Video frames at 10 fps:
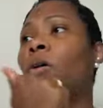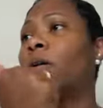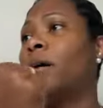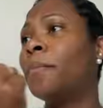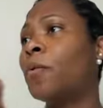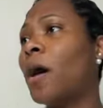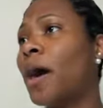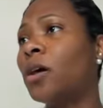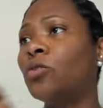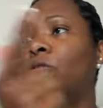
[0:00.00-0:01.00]
order a
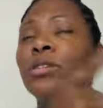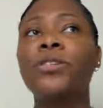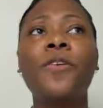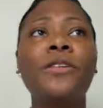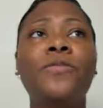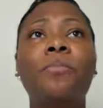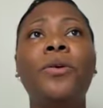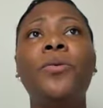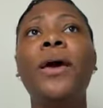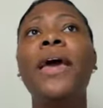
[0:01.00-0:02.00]
product or a service
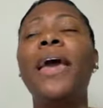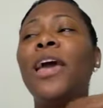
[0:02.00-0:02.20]
from you